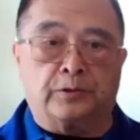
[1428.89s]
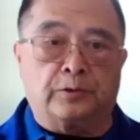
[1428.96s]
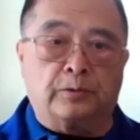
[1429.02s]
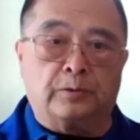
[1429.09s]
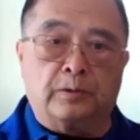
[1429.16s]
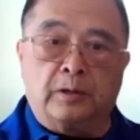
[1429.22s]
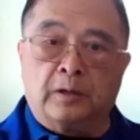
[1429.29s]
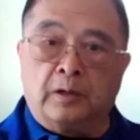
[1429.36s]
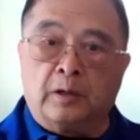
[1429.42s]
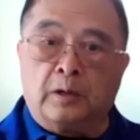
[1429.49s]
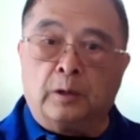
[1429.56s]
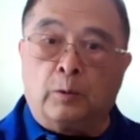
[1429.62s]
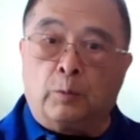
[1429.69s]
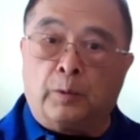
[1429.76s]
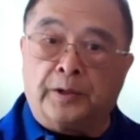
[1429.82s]
do
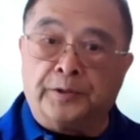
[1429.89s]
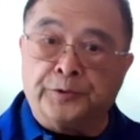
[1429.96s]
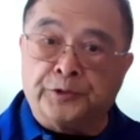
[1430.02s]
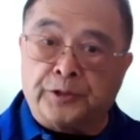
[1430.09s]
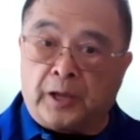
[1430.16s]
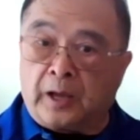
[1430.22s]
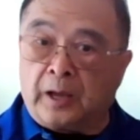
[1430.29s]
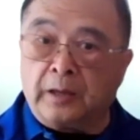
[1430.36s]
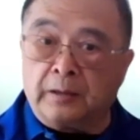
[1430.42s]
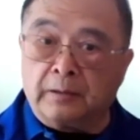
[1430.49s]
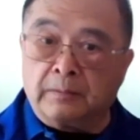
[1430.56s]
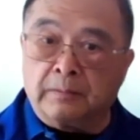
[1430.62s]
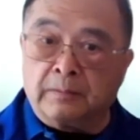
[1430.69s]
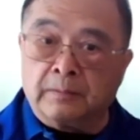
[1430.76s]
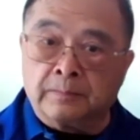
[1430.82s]
one side.